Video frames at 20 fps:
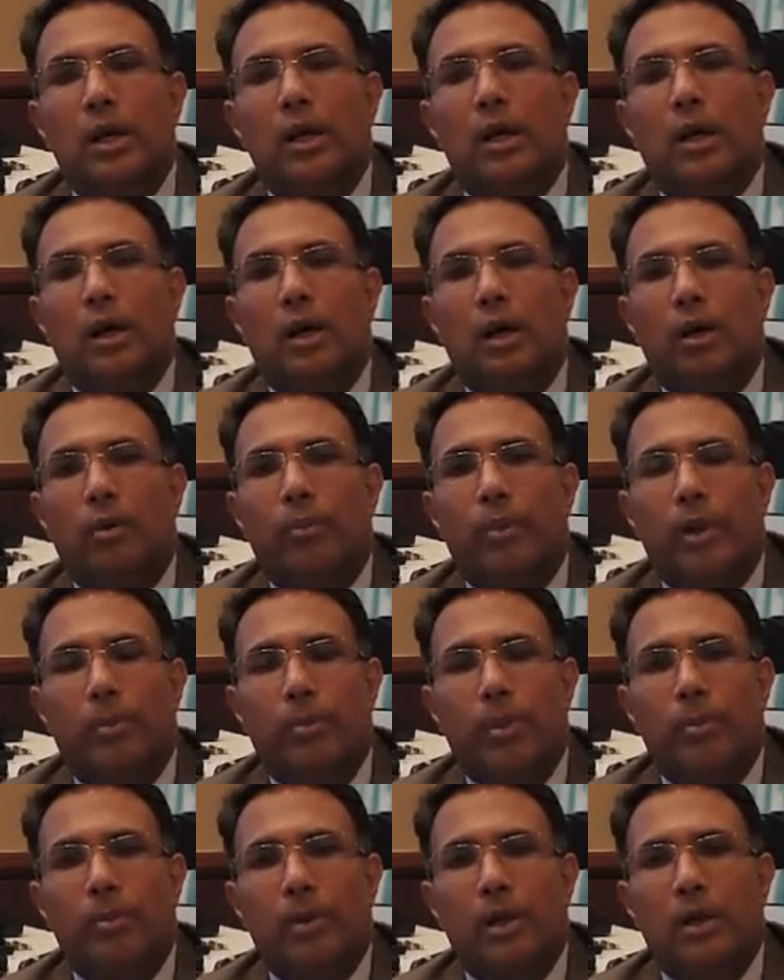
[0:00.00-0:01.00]
where
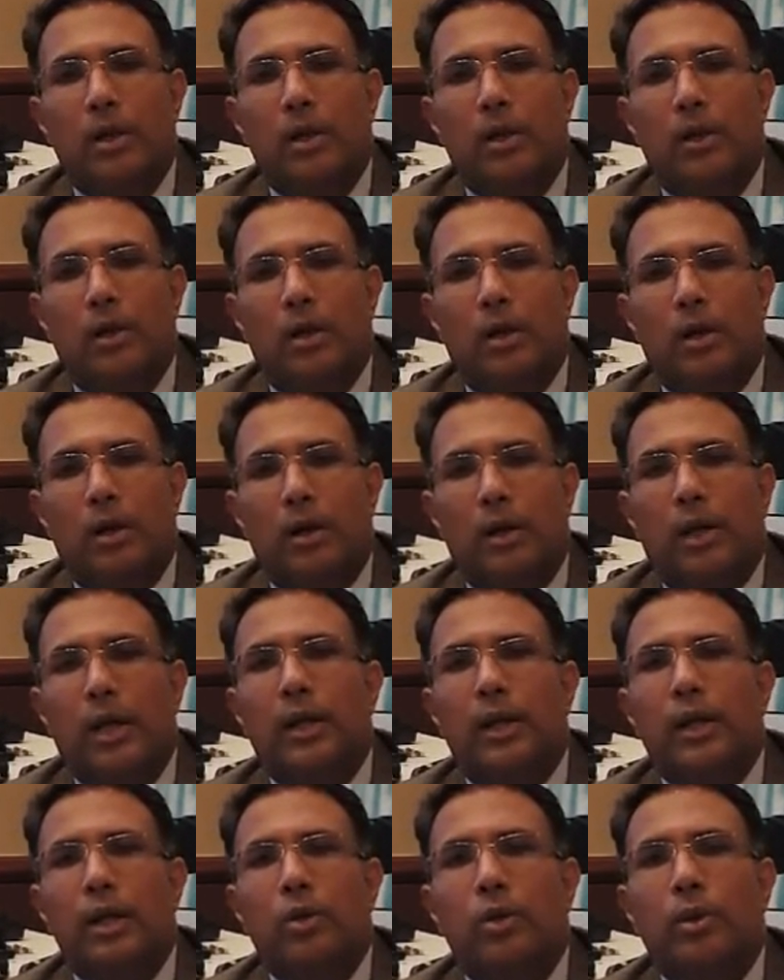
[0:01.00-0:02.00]
people get
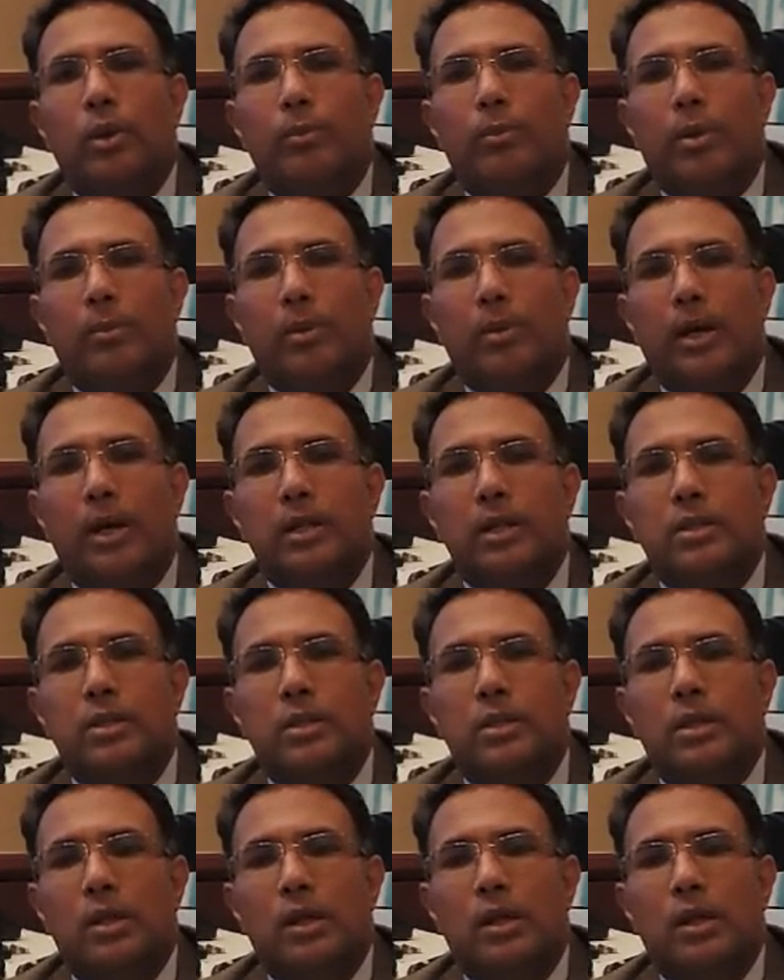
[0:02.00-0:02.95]
into a premise